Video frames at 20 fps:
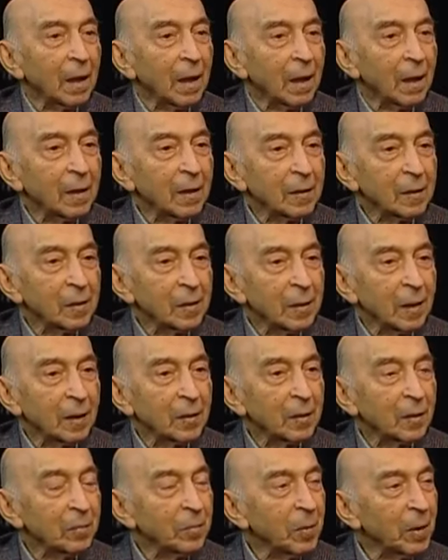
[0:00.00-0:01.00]
highest
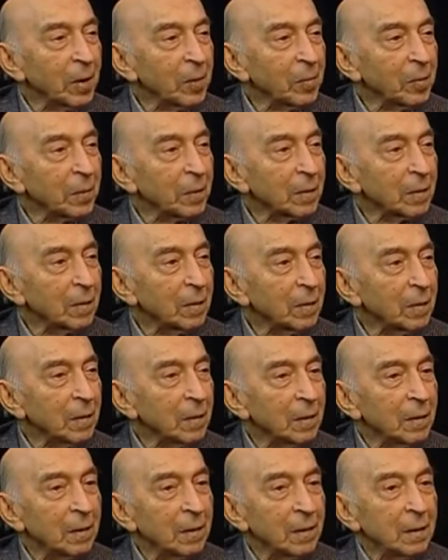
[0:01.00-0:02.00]
cited paper
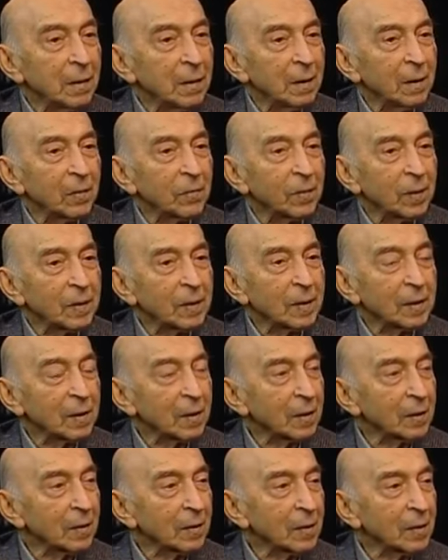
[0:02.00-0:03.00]
in fuzzy
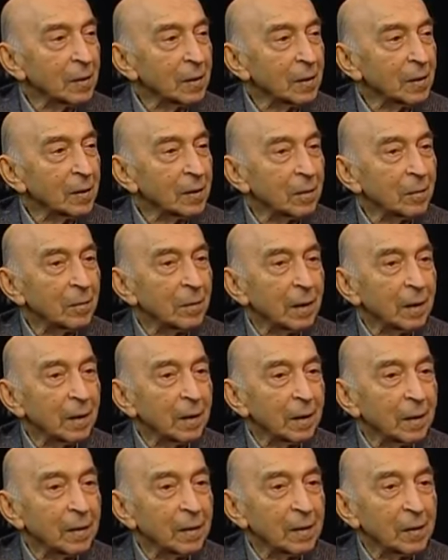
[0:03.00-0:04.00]
sets and system. I
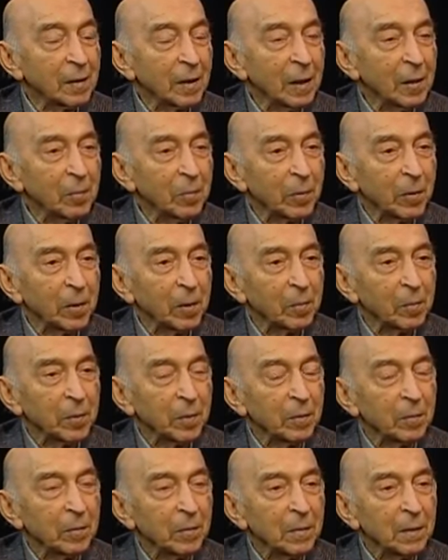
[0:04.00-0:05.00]
had the same
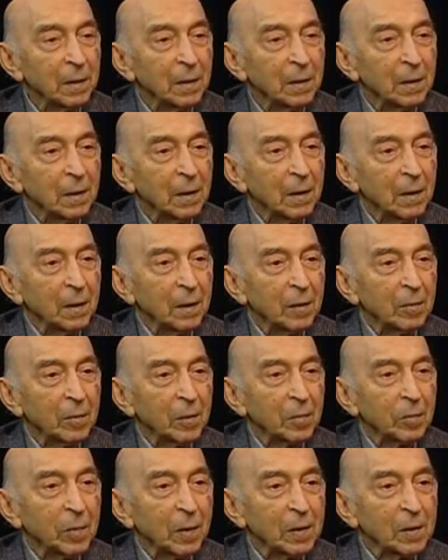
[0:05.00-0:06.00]
problem
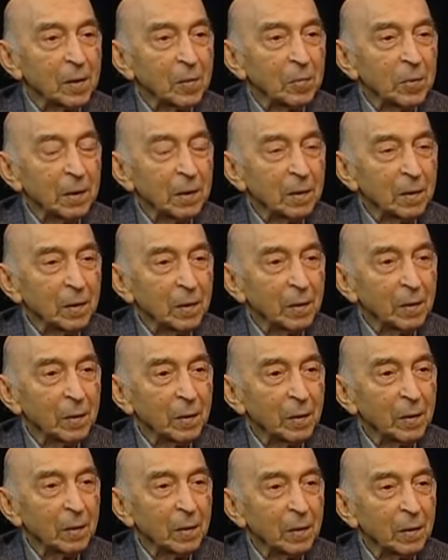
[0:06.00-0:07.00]
with possibility
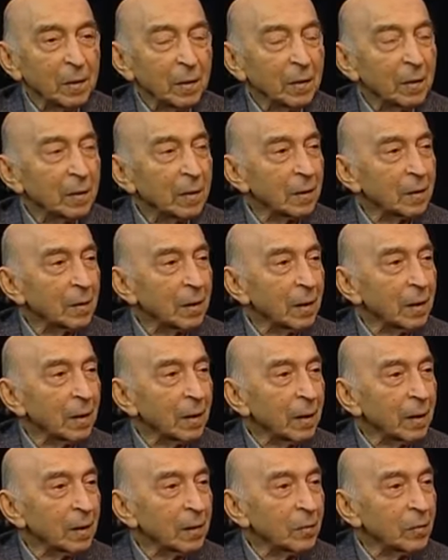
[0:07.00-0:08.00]
theory that I
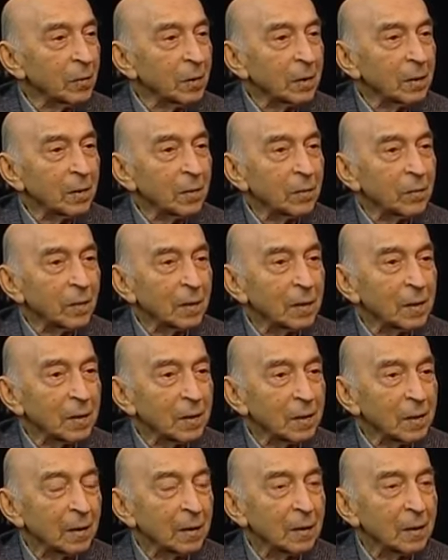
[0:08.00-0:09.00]
had with fuzzy
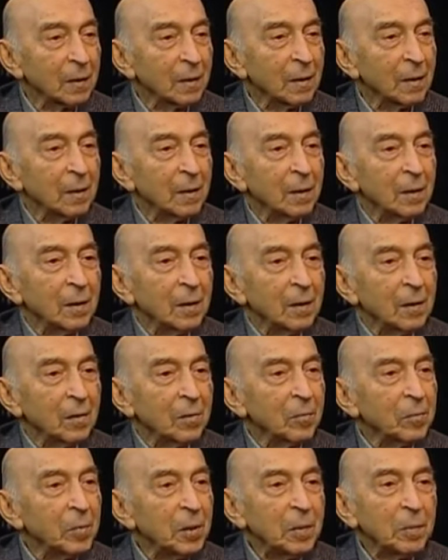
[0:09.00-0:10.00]
sets.
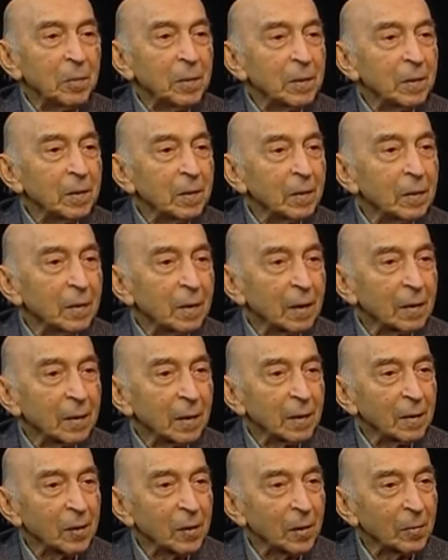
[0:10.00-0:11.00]
People did not
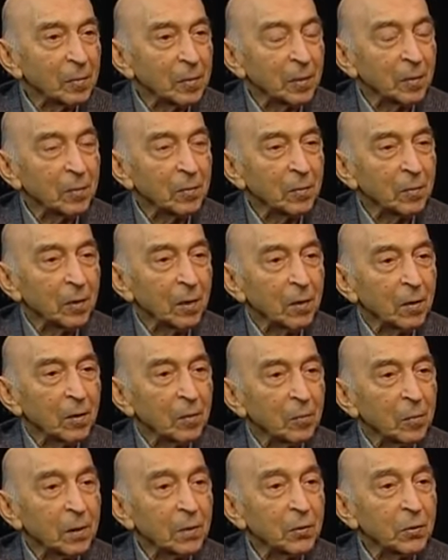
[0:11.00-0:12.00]
accept it.
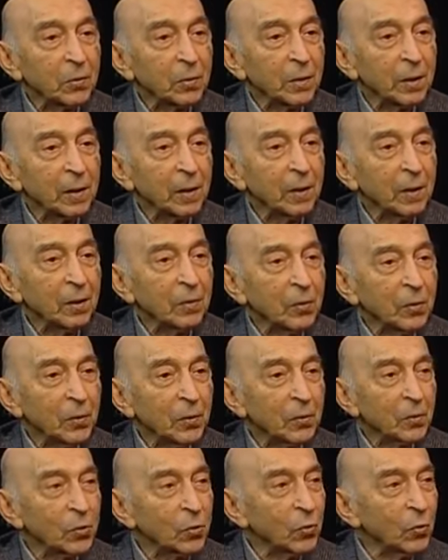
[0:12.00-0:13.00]
But today, if you
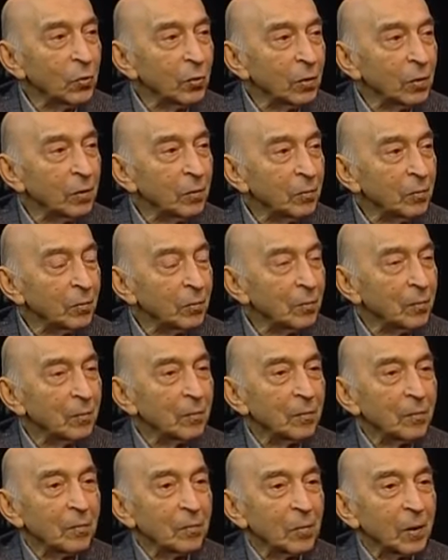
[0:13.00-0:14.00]
use Google,
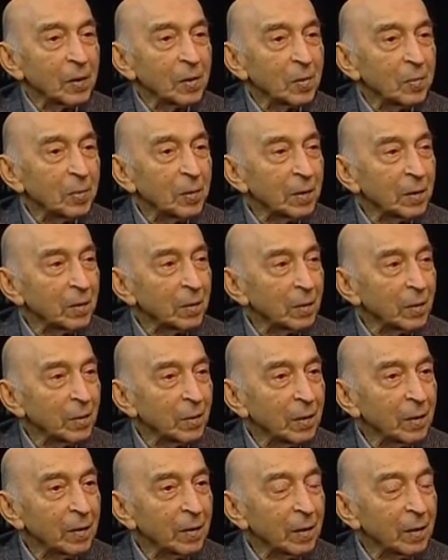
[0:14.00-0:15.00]
possibility
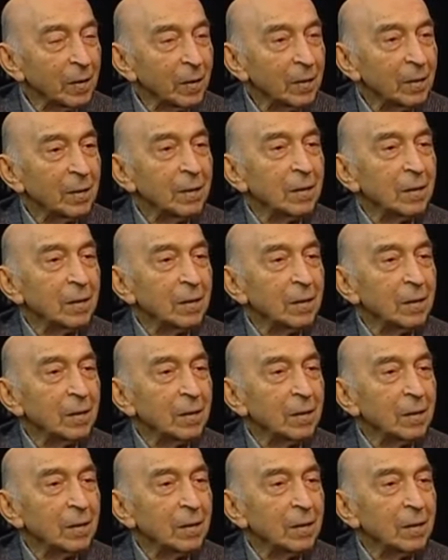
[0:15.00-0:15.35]
theory,